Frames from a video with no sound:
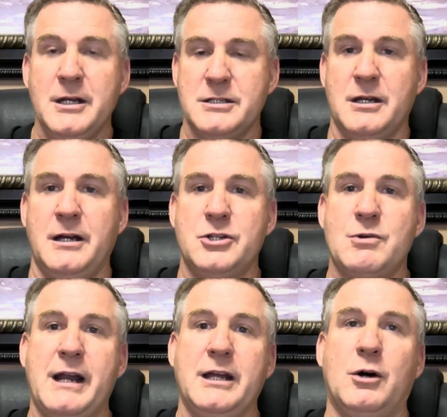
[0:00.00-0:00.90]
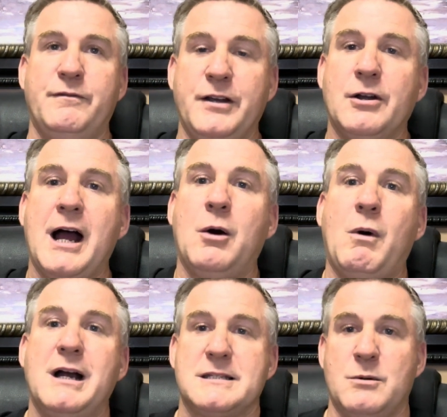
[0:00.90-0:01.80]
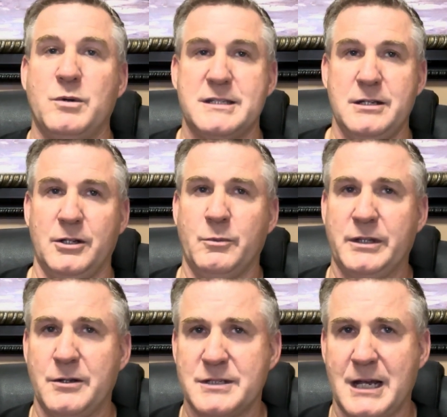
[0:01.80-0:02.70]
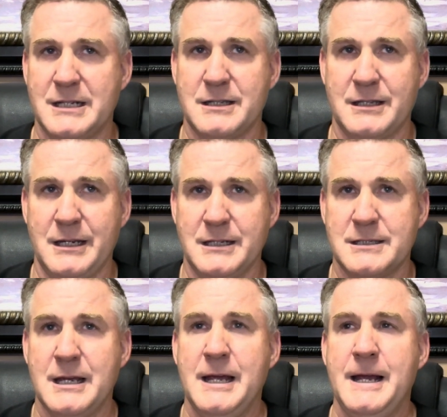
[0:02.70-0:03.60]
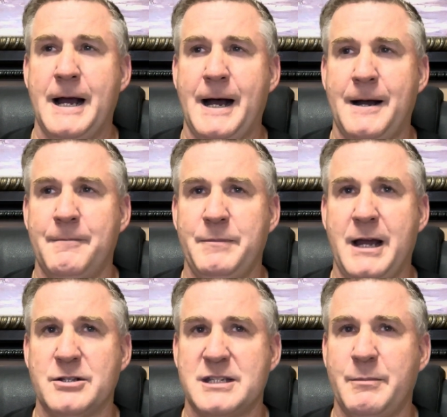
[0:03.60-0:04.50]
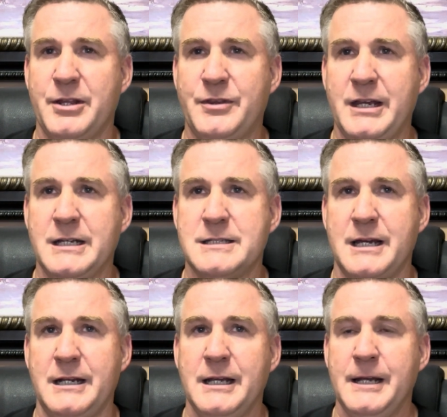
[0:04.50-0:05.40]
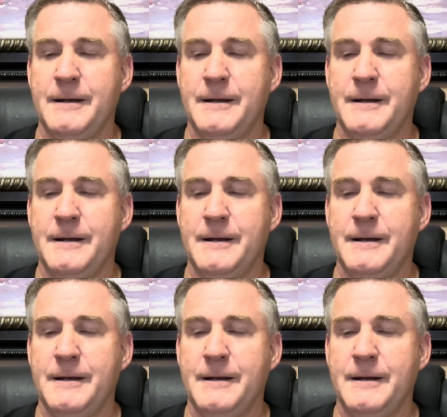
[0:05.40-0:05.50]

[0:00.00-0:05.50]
to try to help figure out why someone's dealing with those kinds of things. Um, now, some of the things that